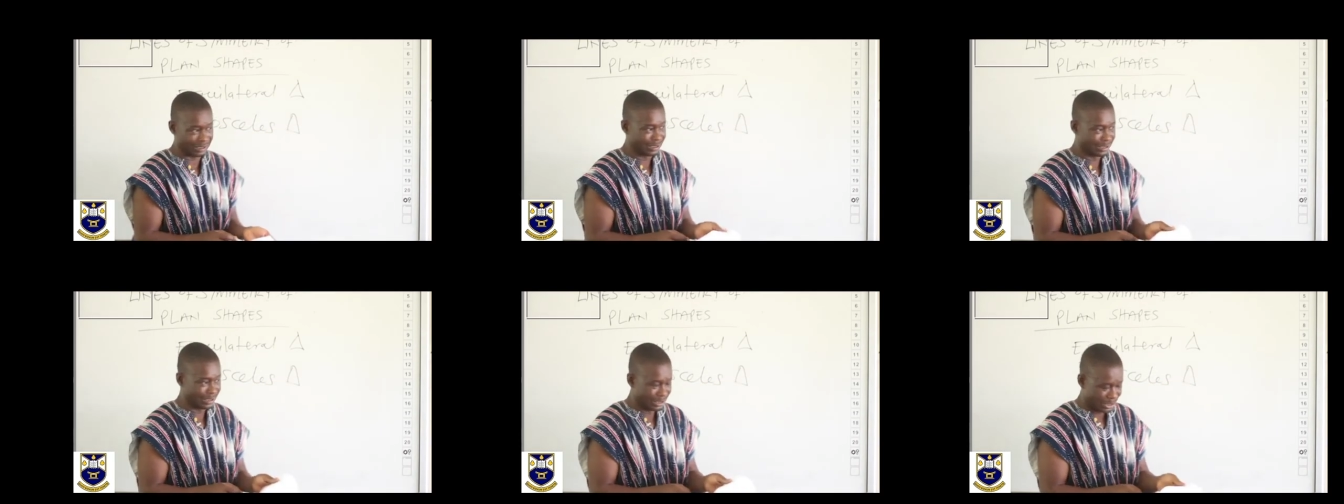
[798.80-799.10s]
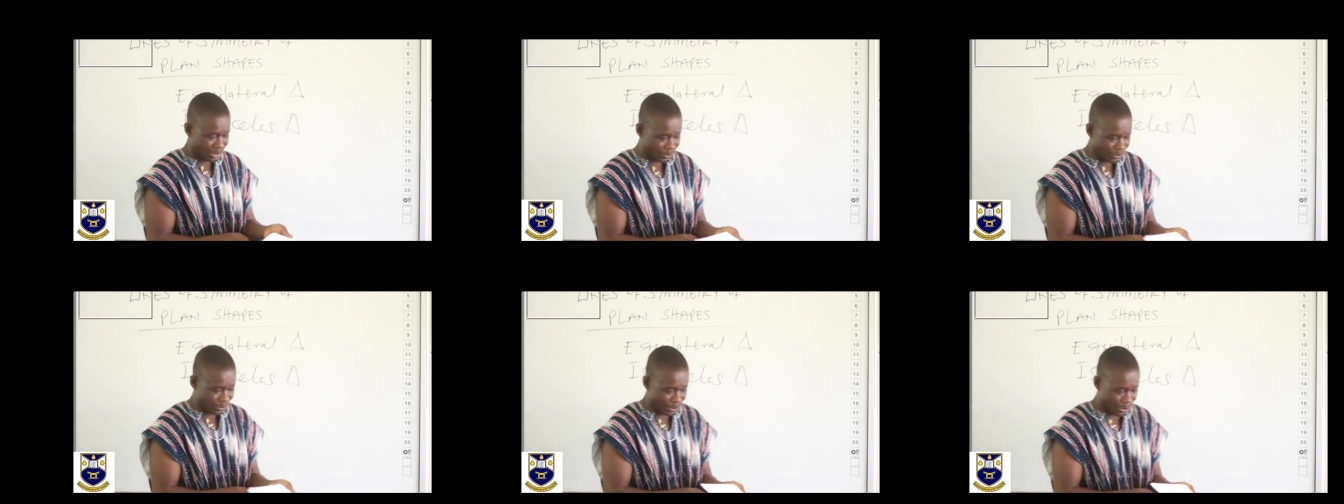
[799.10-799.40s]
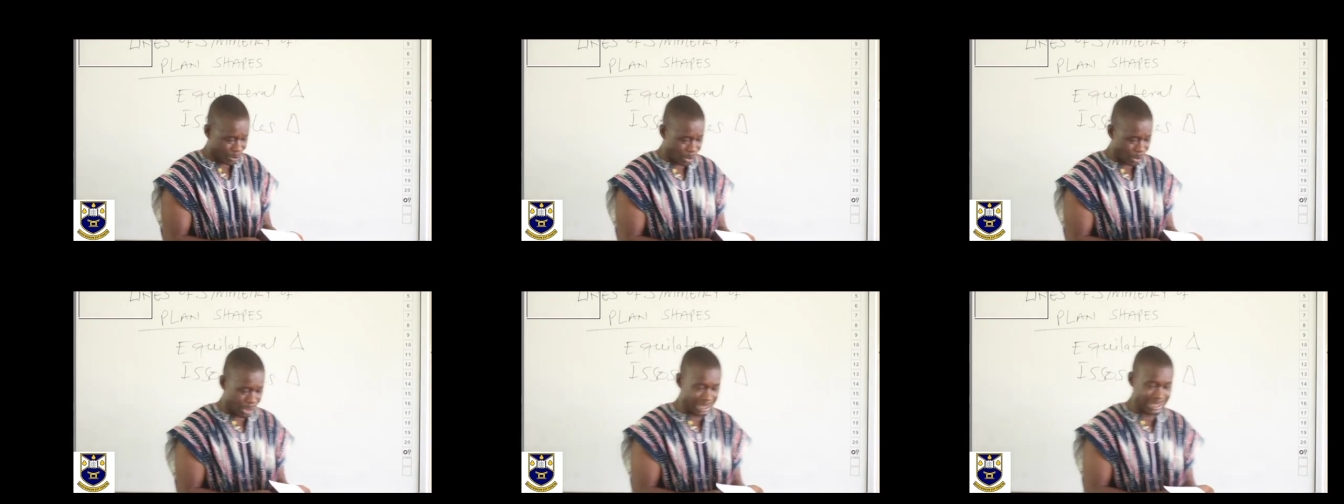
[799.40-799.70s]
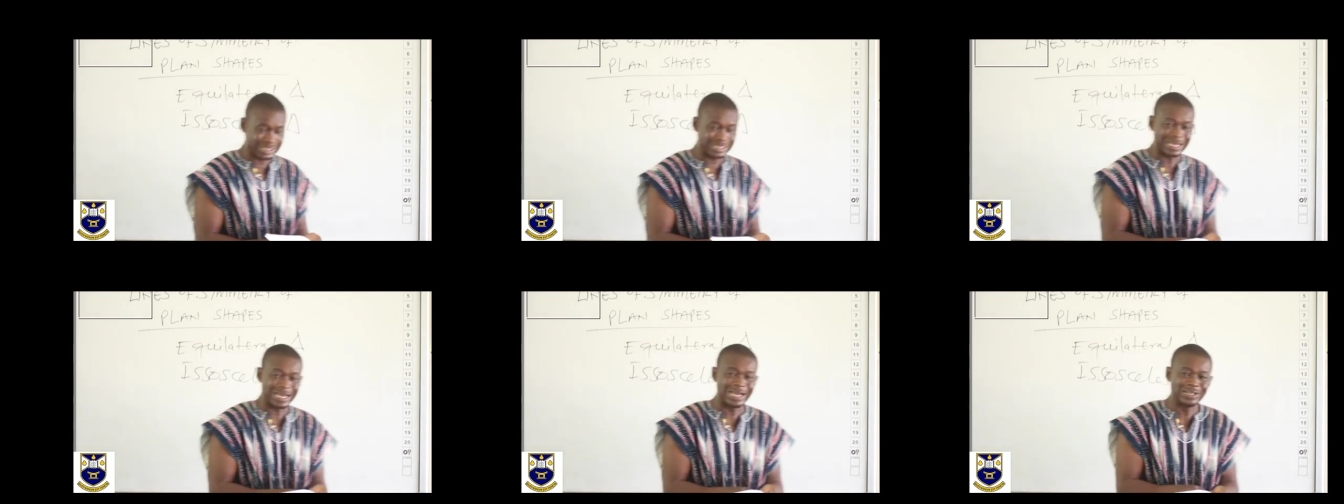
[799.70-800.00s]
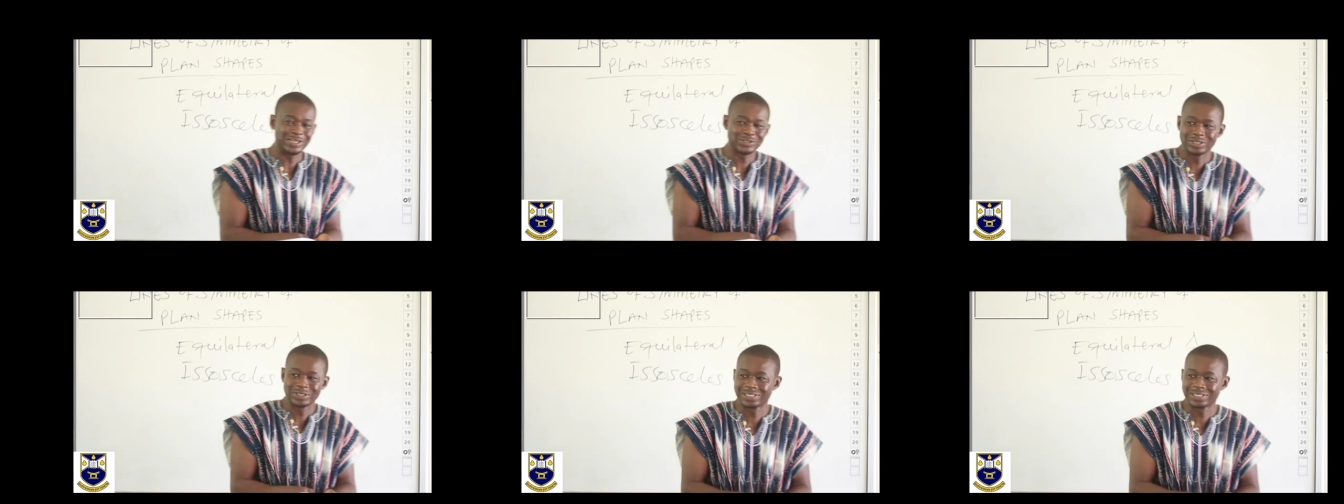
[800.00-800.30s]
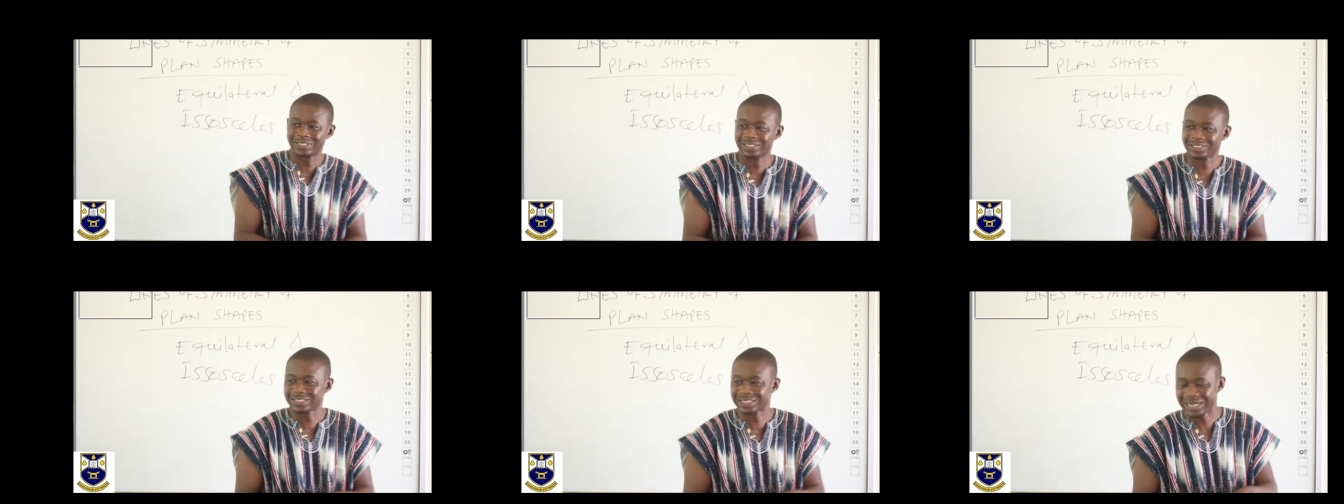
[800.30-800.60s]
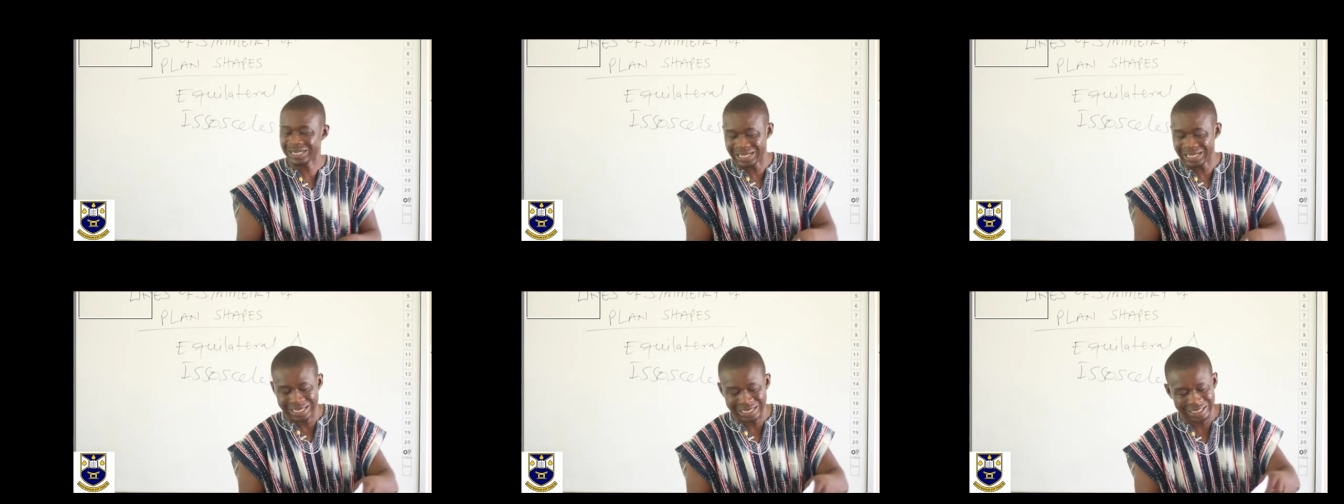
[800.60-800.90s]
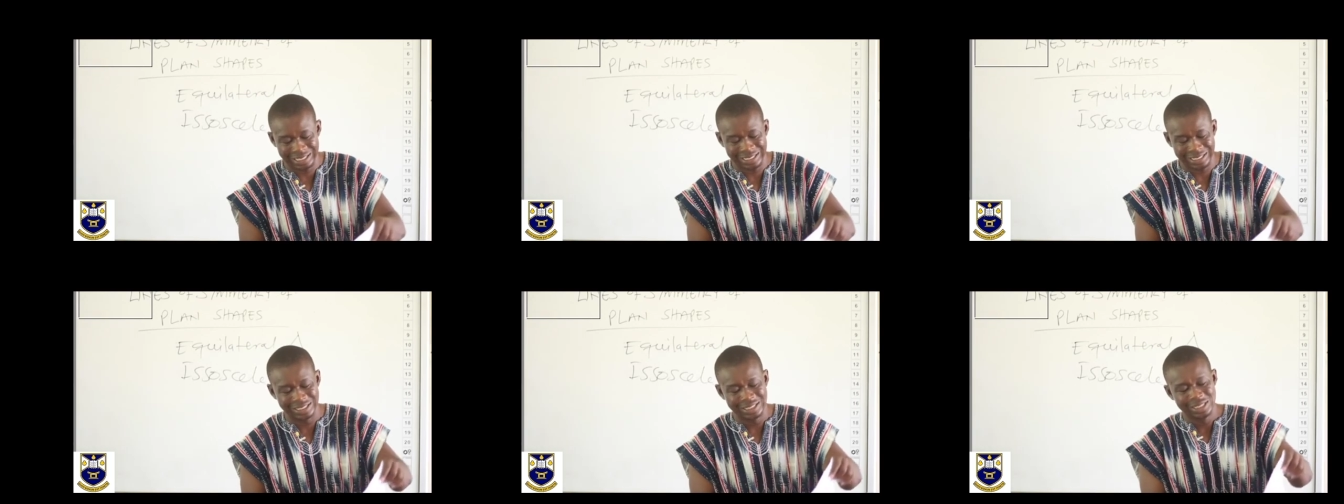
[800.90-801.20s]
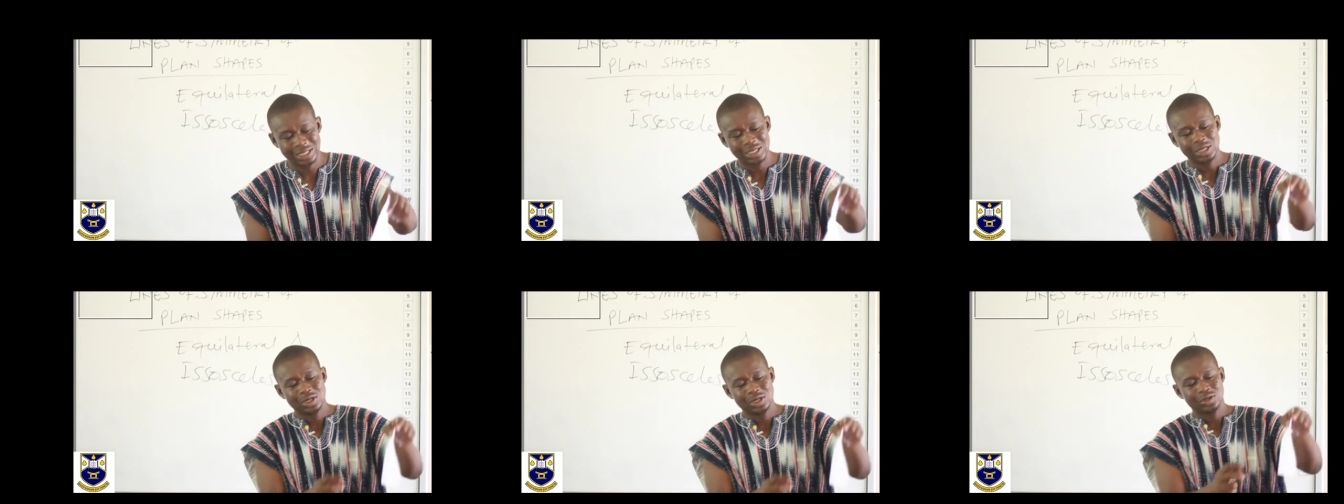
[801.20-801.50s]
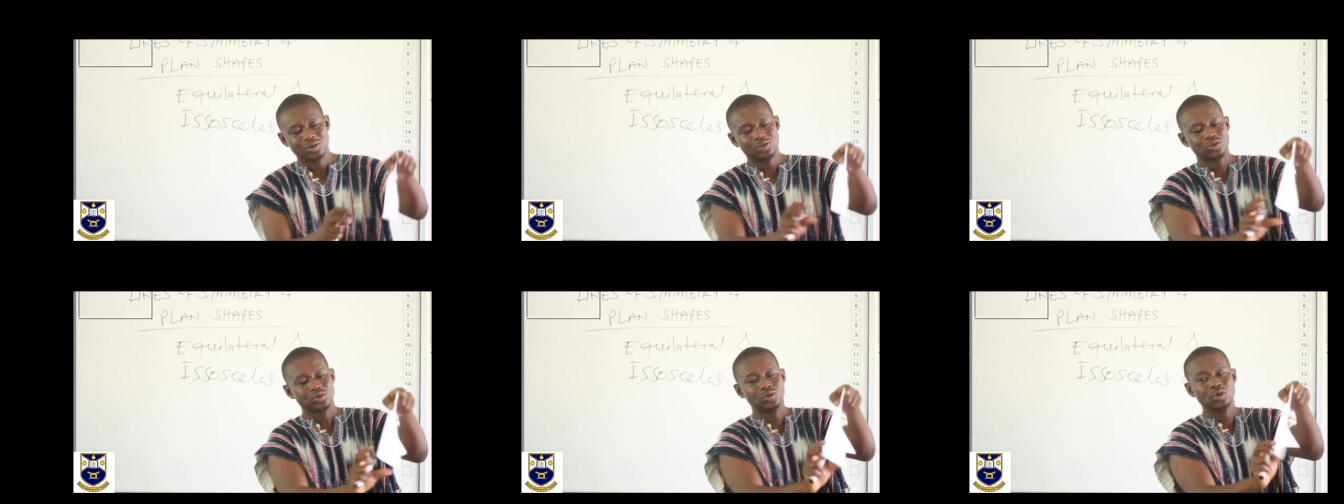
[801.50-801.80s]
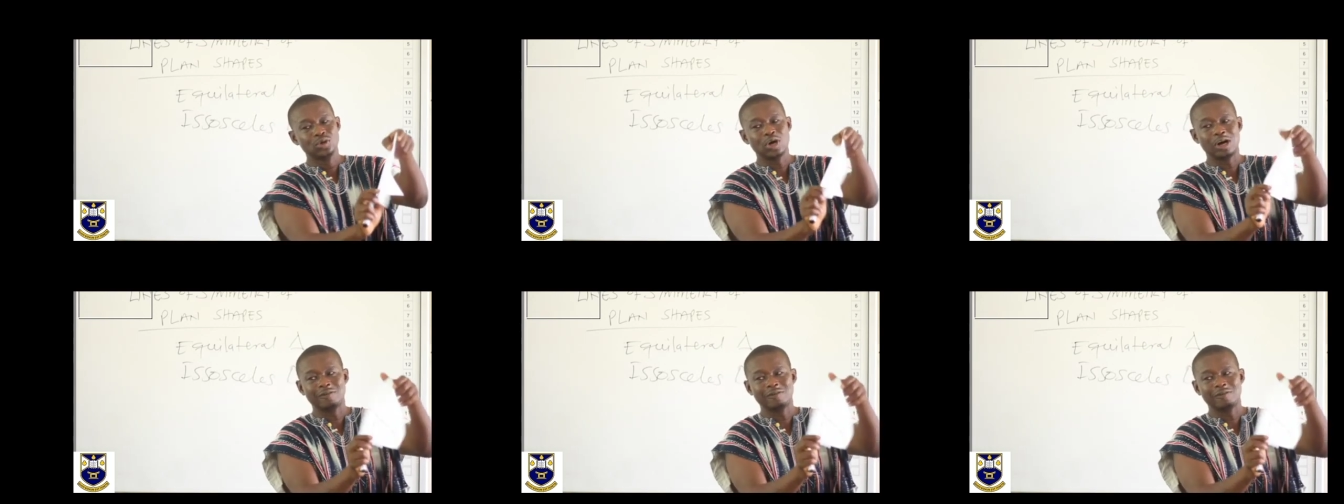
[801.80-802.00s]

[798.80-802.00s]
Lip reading: You call it isosceles triangle. 2 of its